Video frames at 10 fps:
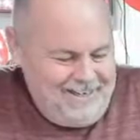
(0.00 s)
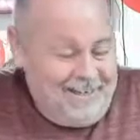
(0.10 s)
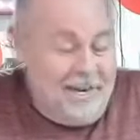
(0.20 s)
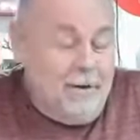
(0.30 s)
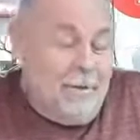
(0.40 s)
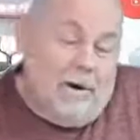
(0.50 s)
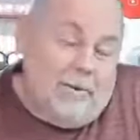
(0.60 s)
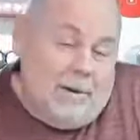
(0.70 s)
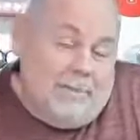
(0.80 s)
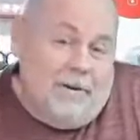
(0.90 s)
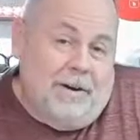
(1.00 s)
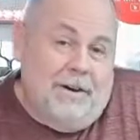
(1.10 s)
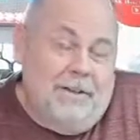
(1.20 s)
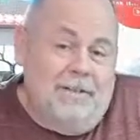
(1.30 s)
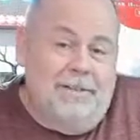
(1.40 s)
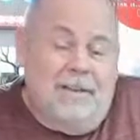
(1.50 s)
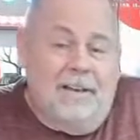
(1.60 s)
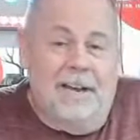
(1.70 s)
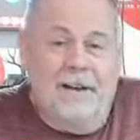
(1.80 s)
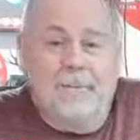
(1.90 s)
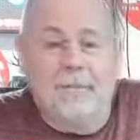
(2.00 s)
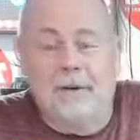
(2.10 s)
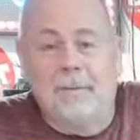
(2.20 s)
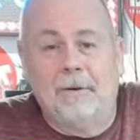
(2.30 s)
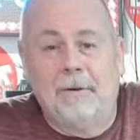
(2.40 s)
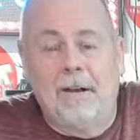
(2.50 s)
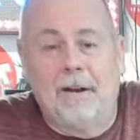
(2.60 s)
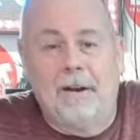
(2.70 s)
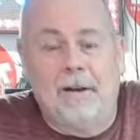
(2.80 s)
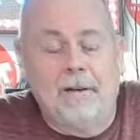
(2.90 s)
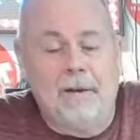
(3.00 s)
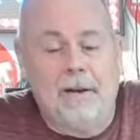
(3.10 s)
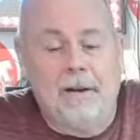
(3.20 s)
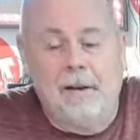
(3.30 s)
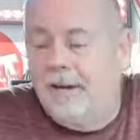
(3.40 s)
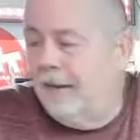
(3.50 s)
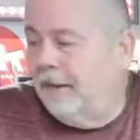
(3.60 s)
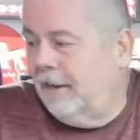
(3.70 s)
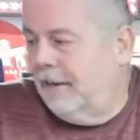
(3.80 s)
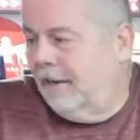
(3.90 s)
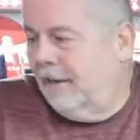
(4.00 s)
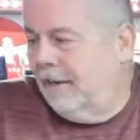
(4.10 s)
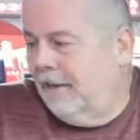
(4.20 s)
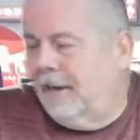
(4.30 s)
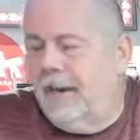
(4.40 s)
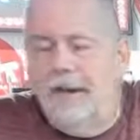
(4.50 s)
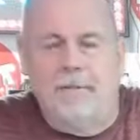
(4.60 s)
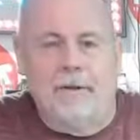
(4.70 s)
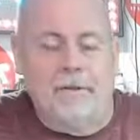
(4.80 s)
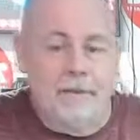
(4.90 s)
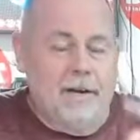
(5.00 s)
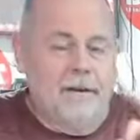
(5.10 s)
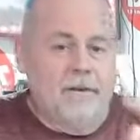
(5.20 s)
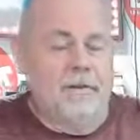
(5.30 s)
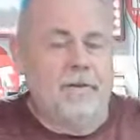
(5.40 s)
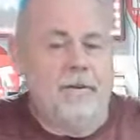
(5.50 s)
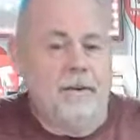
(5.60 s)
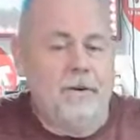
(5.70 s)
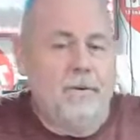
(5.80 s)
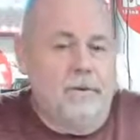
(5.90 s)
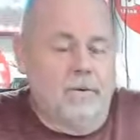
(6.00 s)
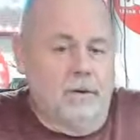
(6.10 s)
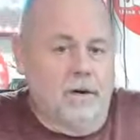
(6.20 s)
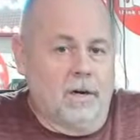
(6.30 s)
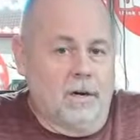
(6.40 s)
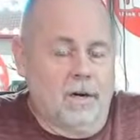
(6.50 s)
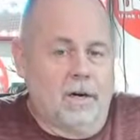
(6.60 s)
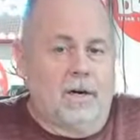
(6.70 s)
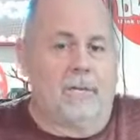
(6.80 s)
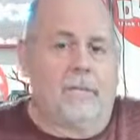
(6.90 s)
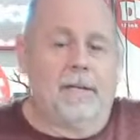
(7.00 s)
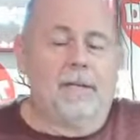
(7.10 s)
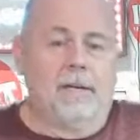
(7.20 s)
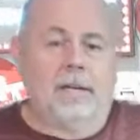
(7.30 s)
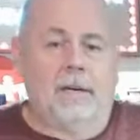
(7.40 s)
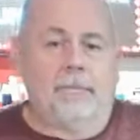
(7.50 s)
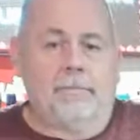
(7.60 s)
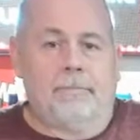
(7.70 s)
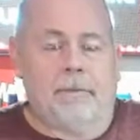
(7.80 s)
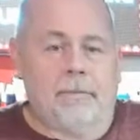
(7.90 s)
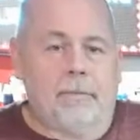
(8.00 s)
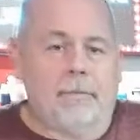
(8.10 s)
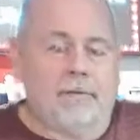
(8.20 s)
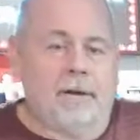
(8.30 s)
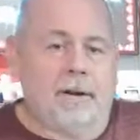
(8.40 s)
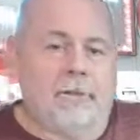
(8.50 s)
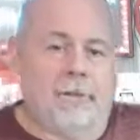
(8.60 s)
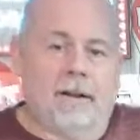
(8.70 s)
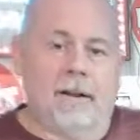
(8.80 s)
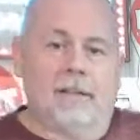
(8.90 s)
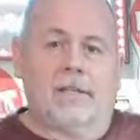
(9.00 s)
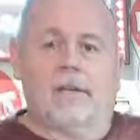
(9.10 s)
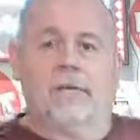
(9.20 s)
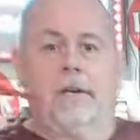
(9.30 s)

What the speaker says: the day at work went pretty good, so I can't complain about that. All my, I have my 3 under 3 V2s at work. Basically, they've been printing for the last 3